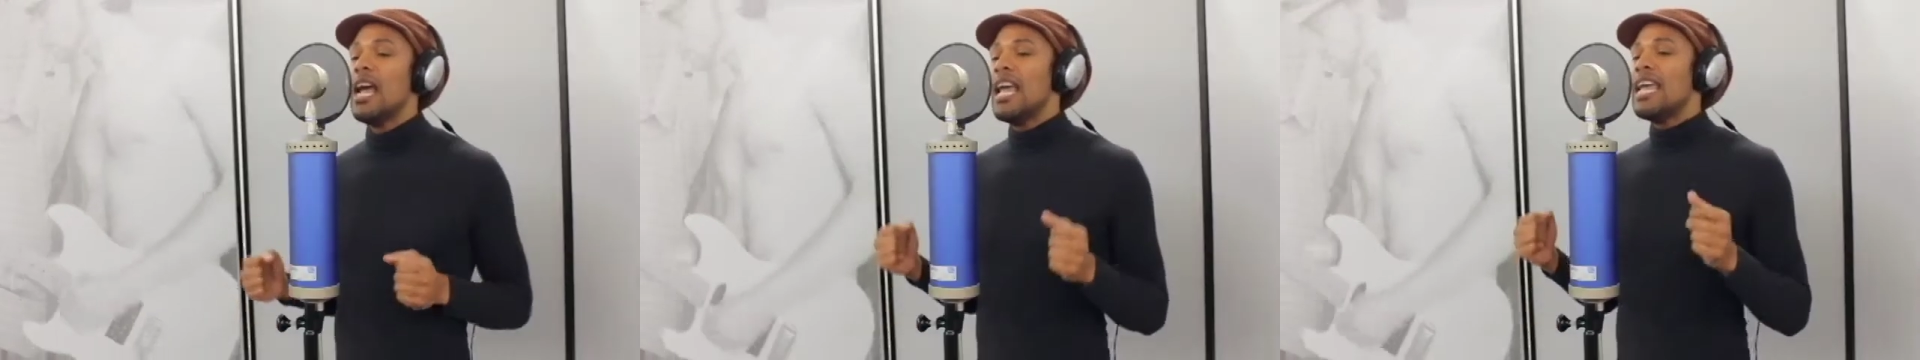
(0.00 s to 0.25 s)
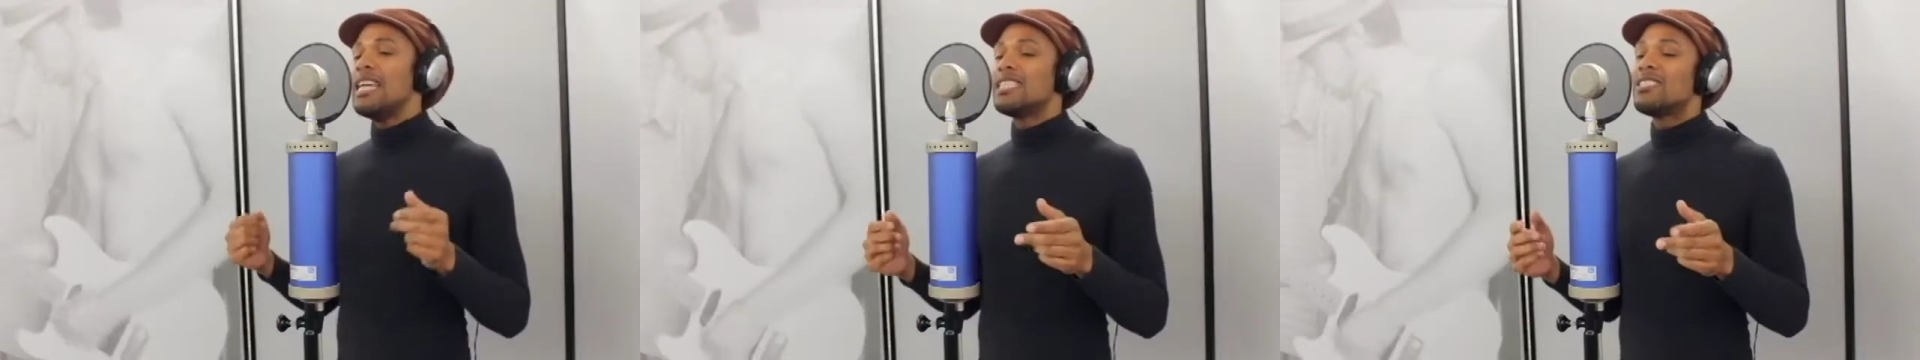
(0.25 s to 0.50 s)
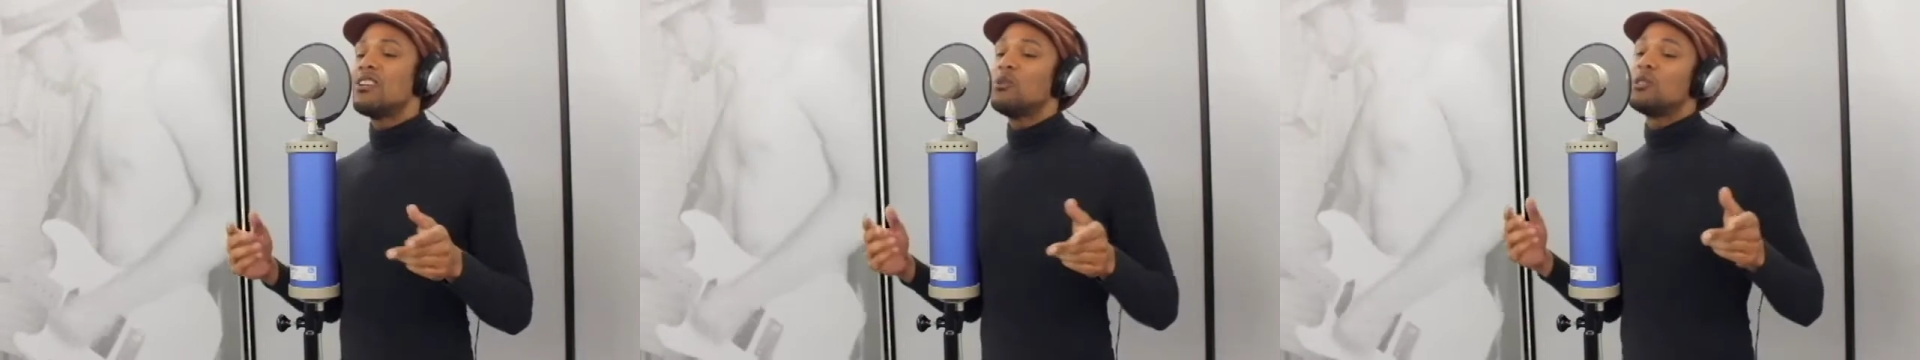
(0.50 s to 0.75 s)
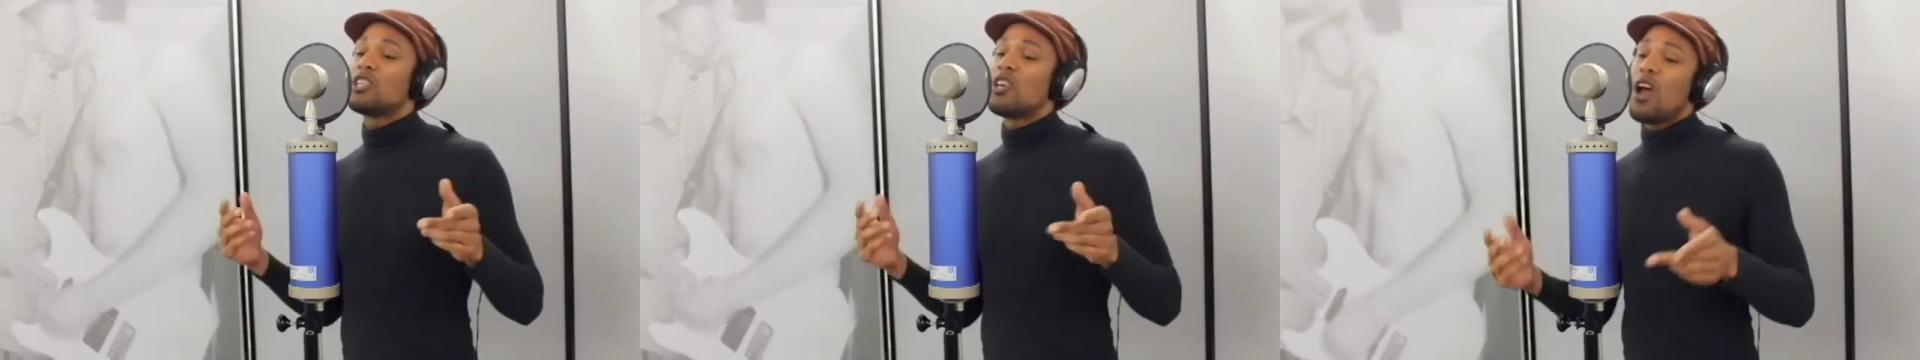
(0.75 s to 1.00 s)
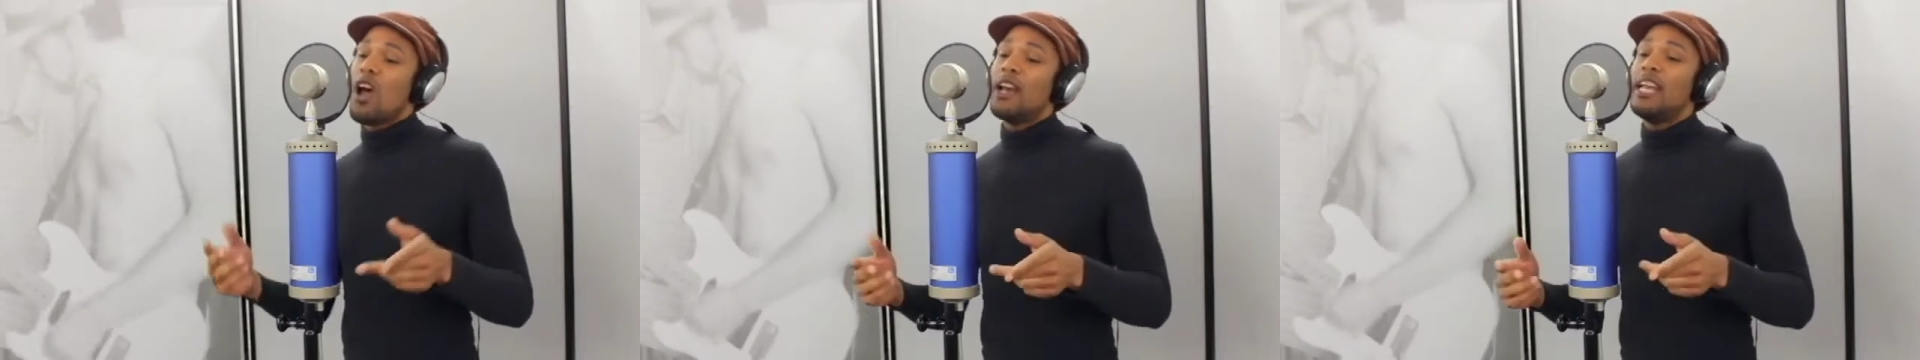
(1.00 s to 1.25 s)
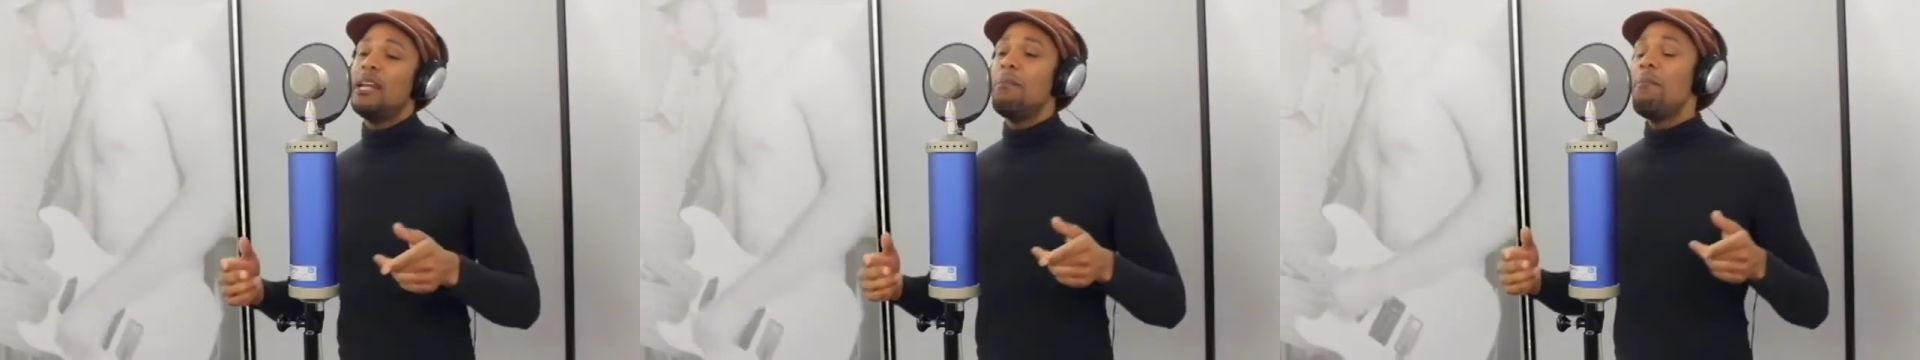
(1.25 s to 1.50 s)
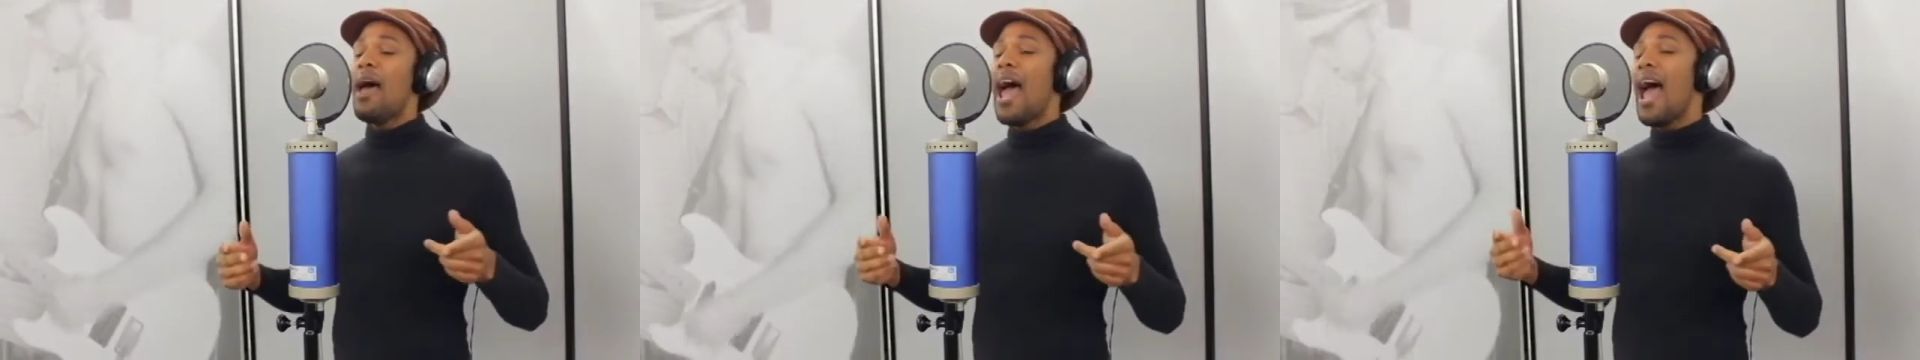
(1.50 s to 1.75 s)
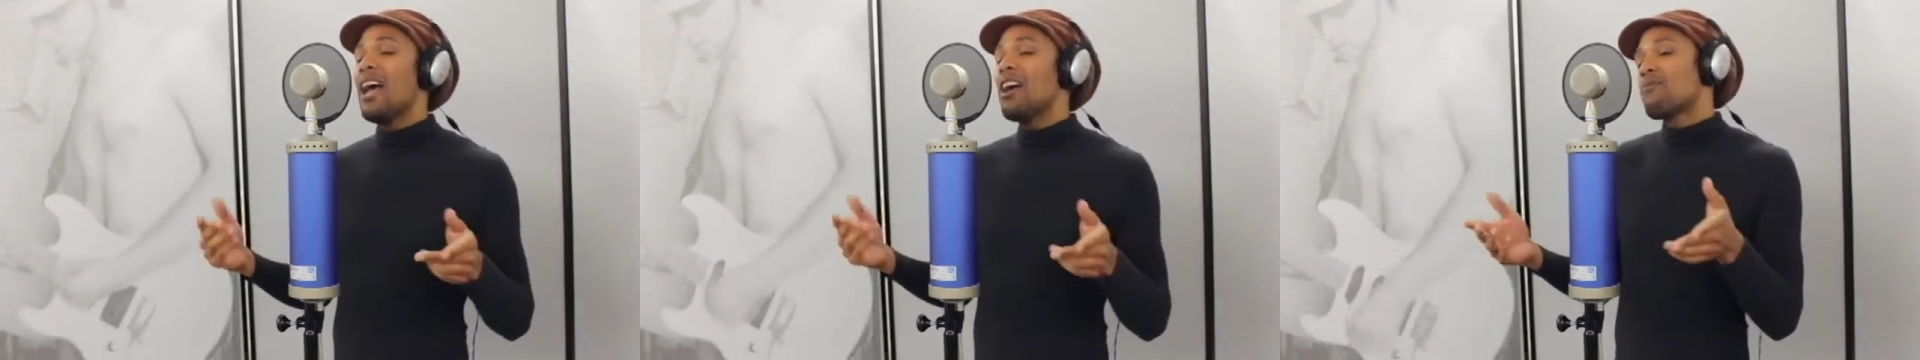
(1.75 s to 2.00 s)
There's no turning
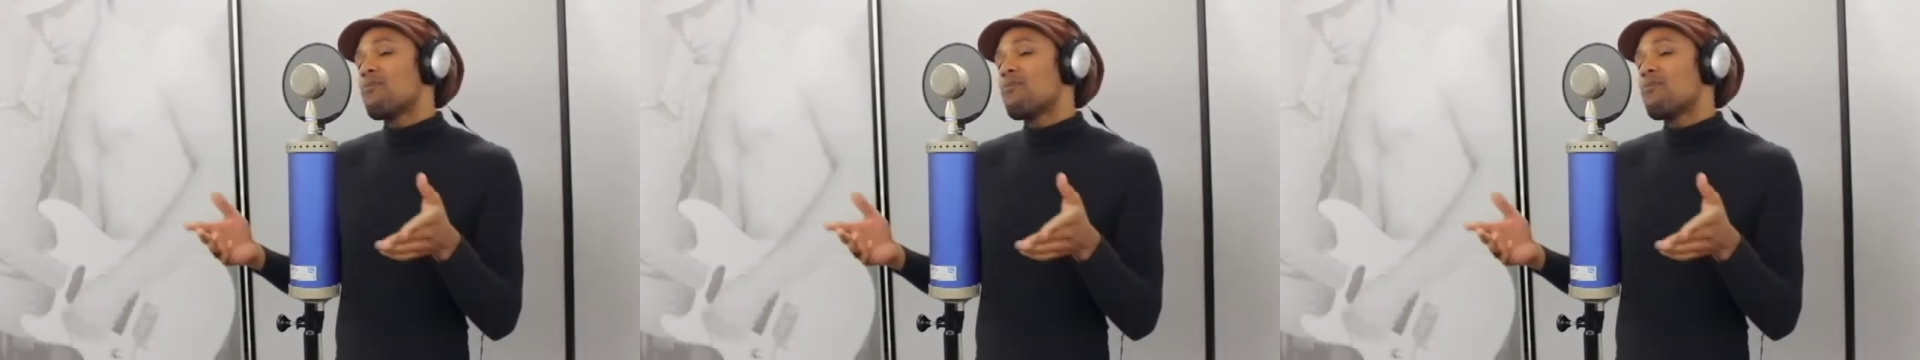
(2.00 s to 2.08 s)
back